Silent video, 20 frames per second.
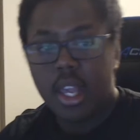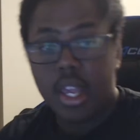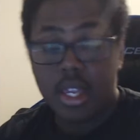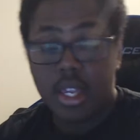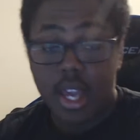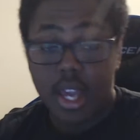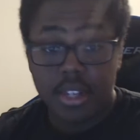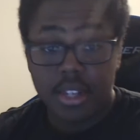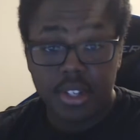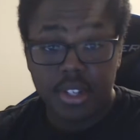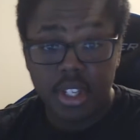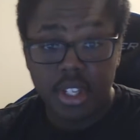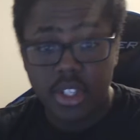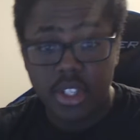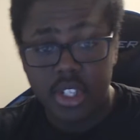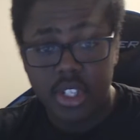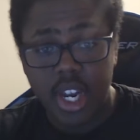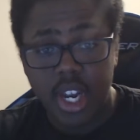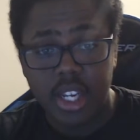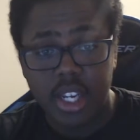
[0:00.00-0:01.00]
Hey guys,
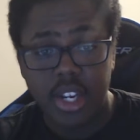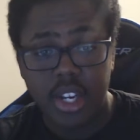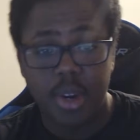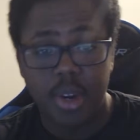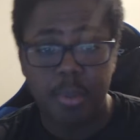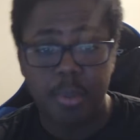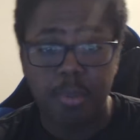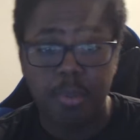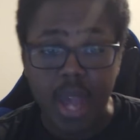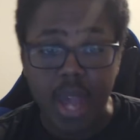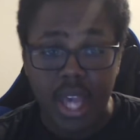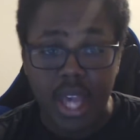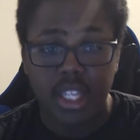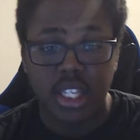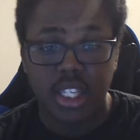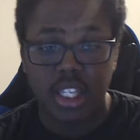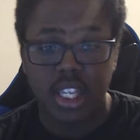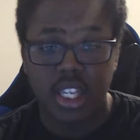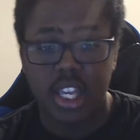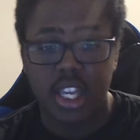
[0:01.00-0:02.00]
King Shaka here,
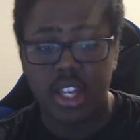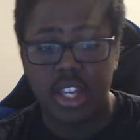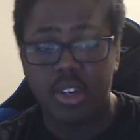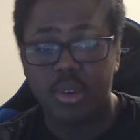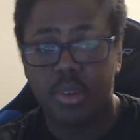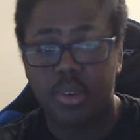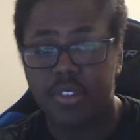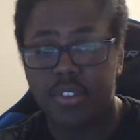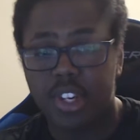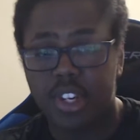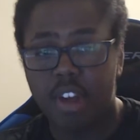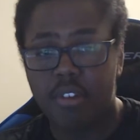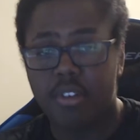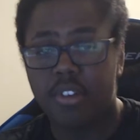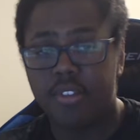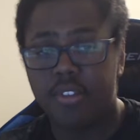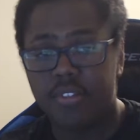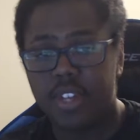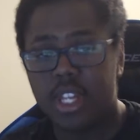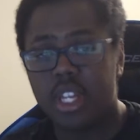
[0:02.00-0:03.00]
back again with
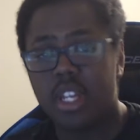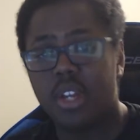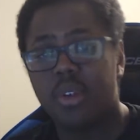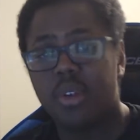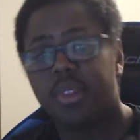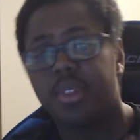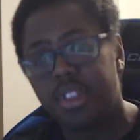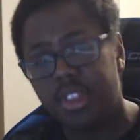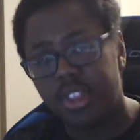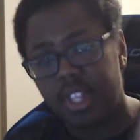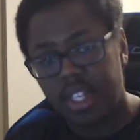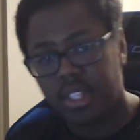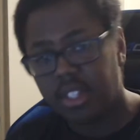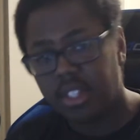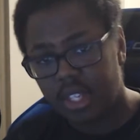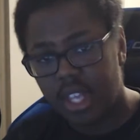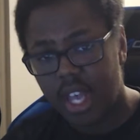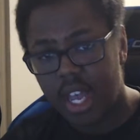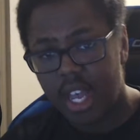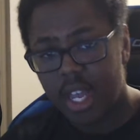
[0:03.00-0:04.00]
another video.
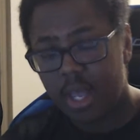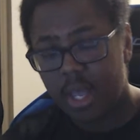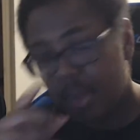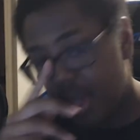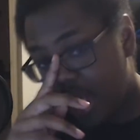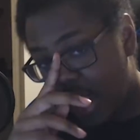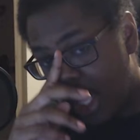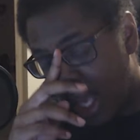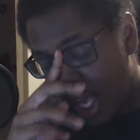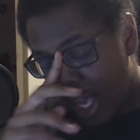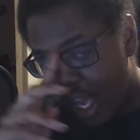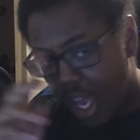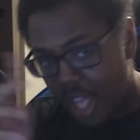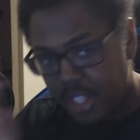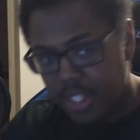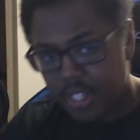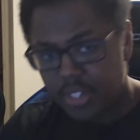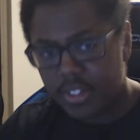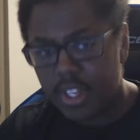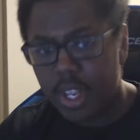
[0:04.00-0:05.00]
This time,
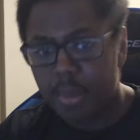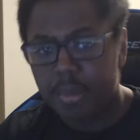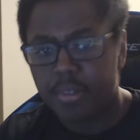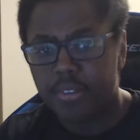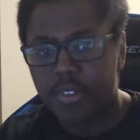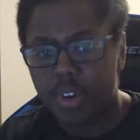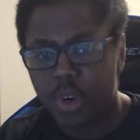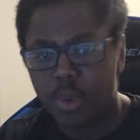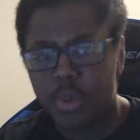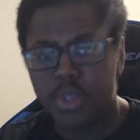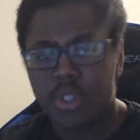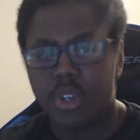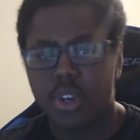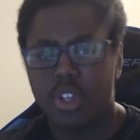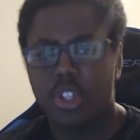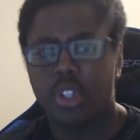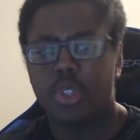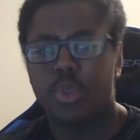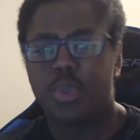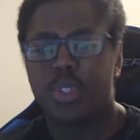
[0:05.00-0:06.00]
as I stated before, we're
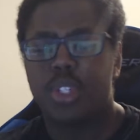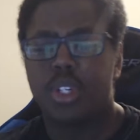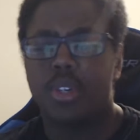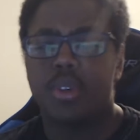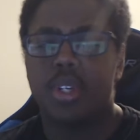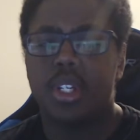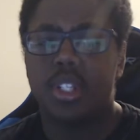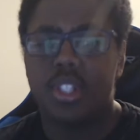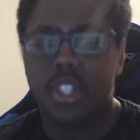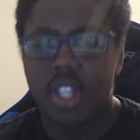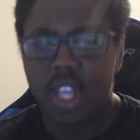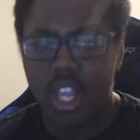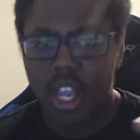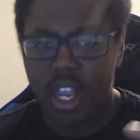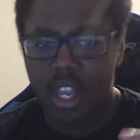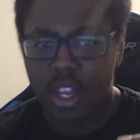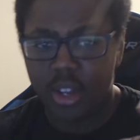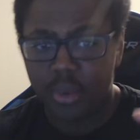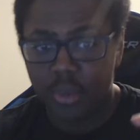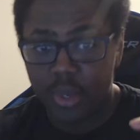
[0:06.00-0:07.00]
starting a new series,
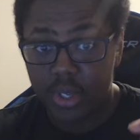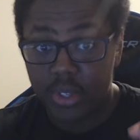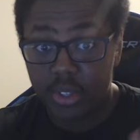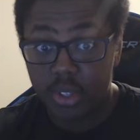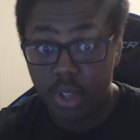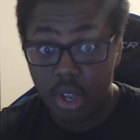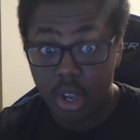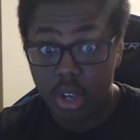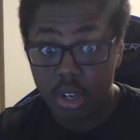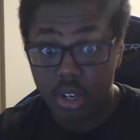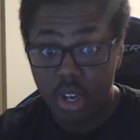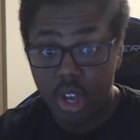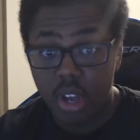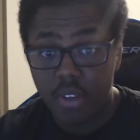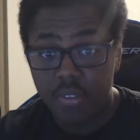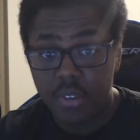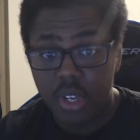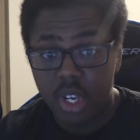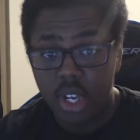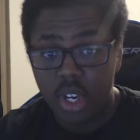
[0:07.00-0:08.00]
and we're starting
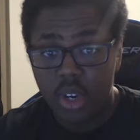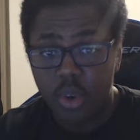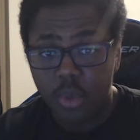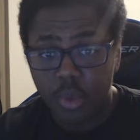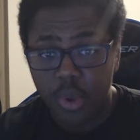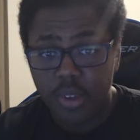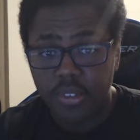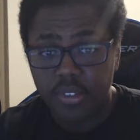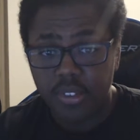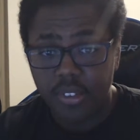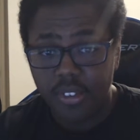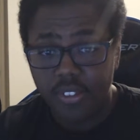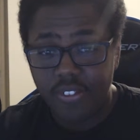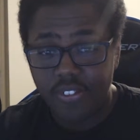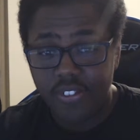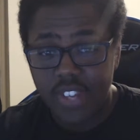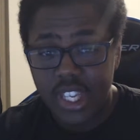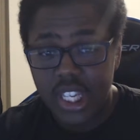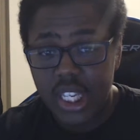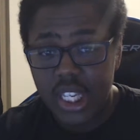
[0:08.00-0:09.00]
off with
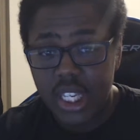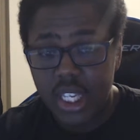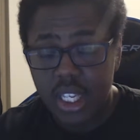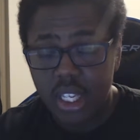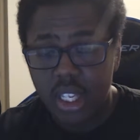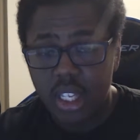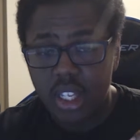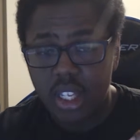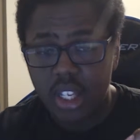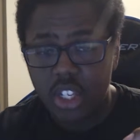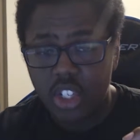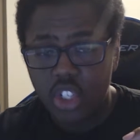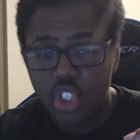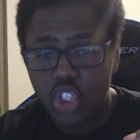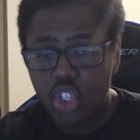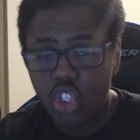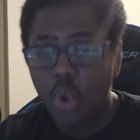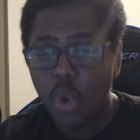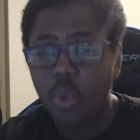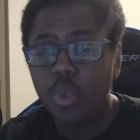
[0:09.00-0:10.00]
the
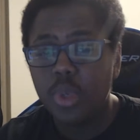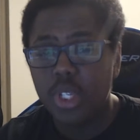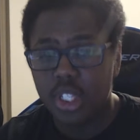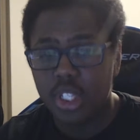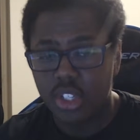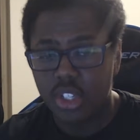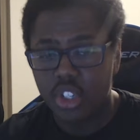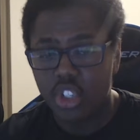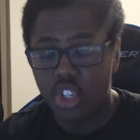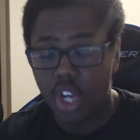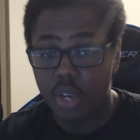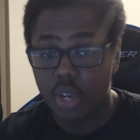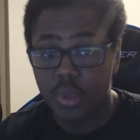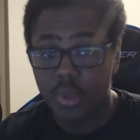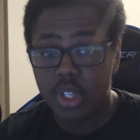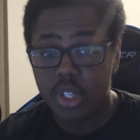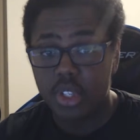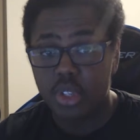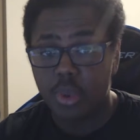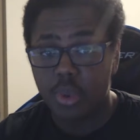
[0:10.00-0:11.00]
Shounen
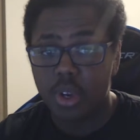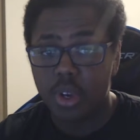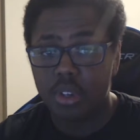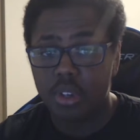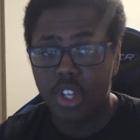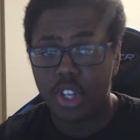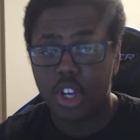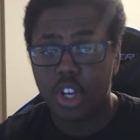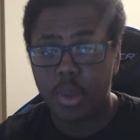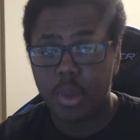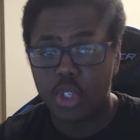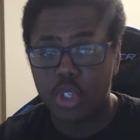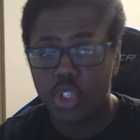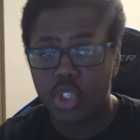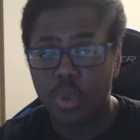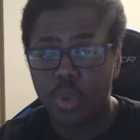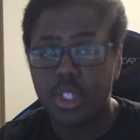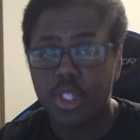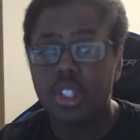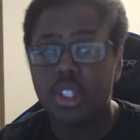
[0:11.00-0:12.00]
genre. So we're going to talk about
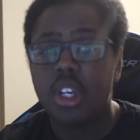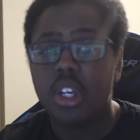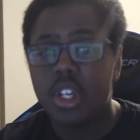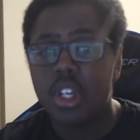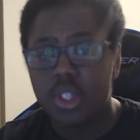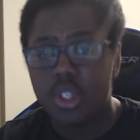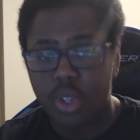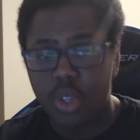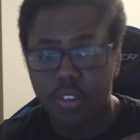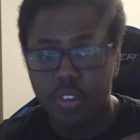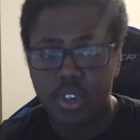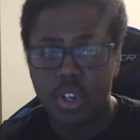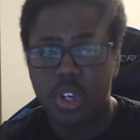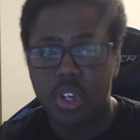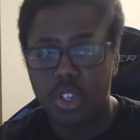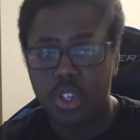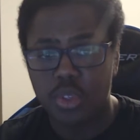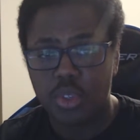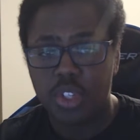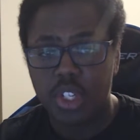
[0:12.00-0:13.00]
Shounen. So if
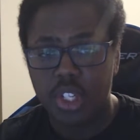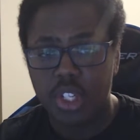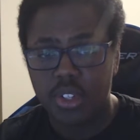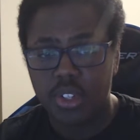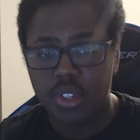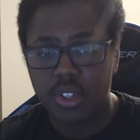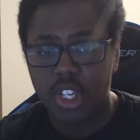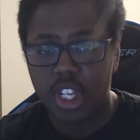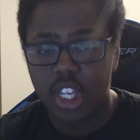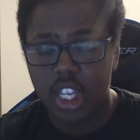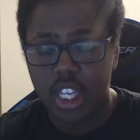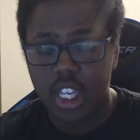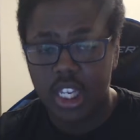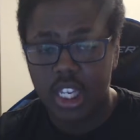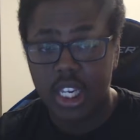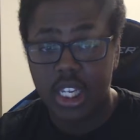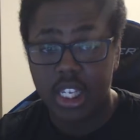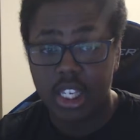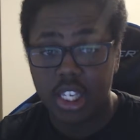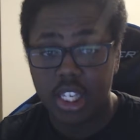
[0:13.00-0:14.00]
you're interested
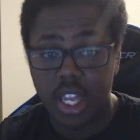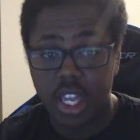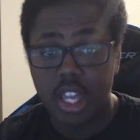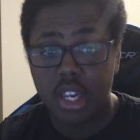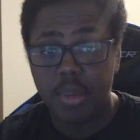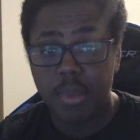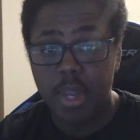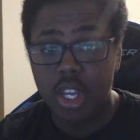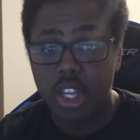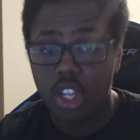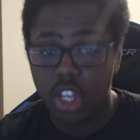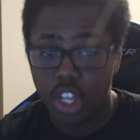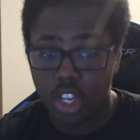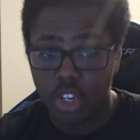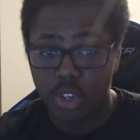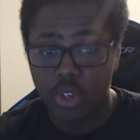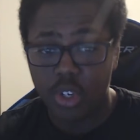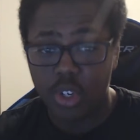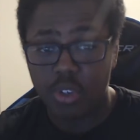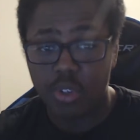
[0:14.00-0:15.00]
in getting into anime
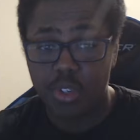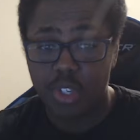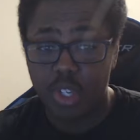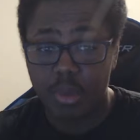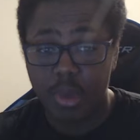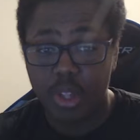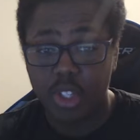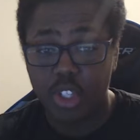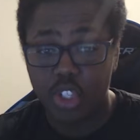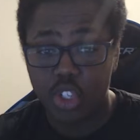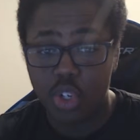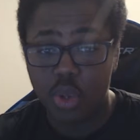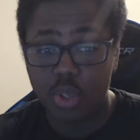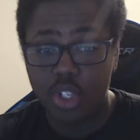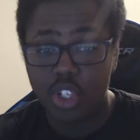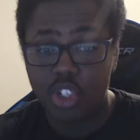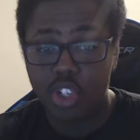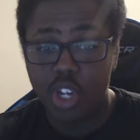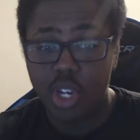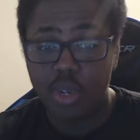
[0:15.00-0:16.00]
and you're interested about the
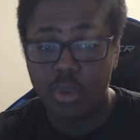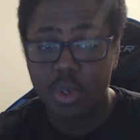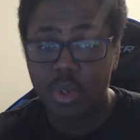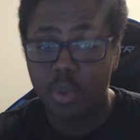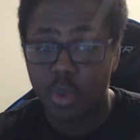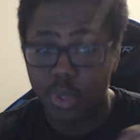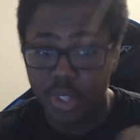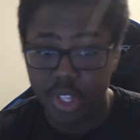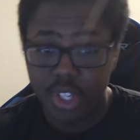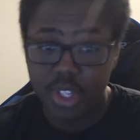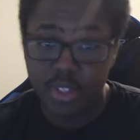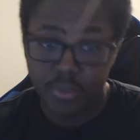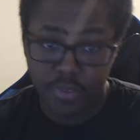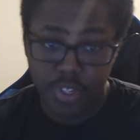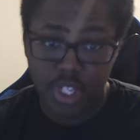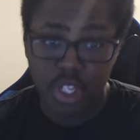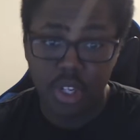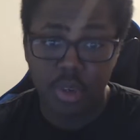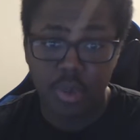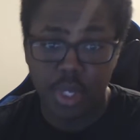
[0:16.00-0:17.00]
Shounen genre, well, this
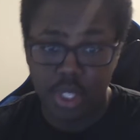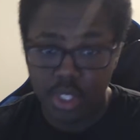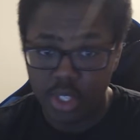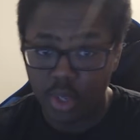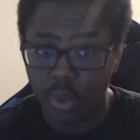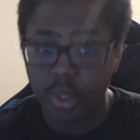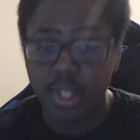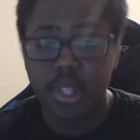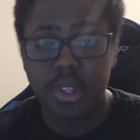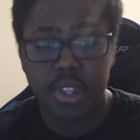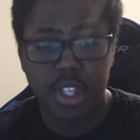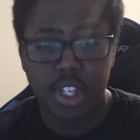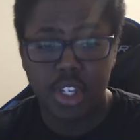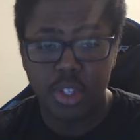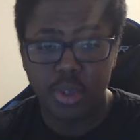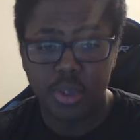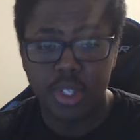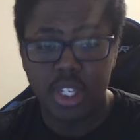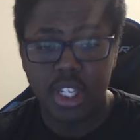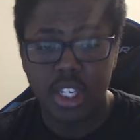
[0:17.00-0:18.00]
video is the only
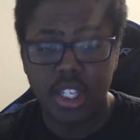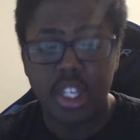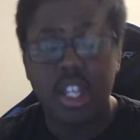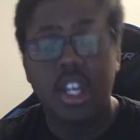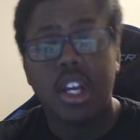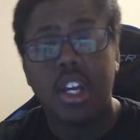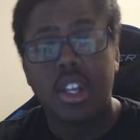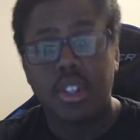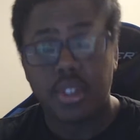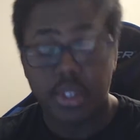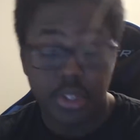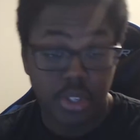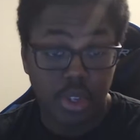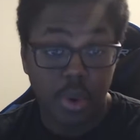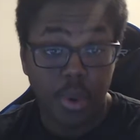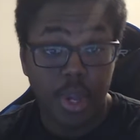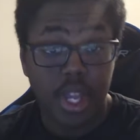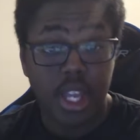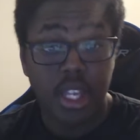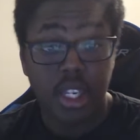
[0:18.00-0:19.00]
thing you'll need. So let's
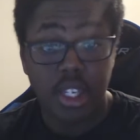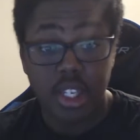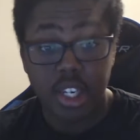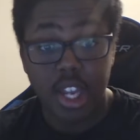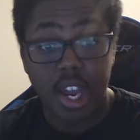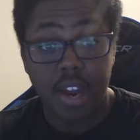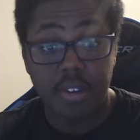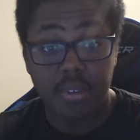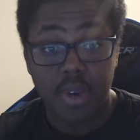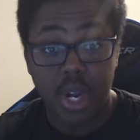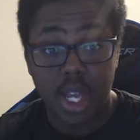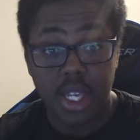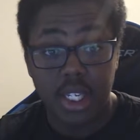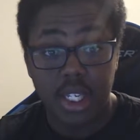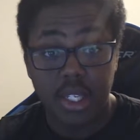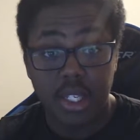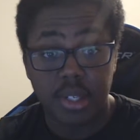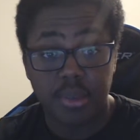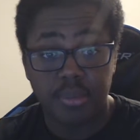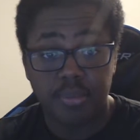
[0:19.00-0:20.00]
go ahead and dive
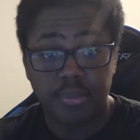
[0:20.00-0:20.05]
right in.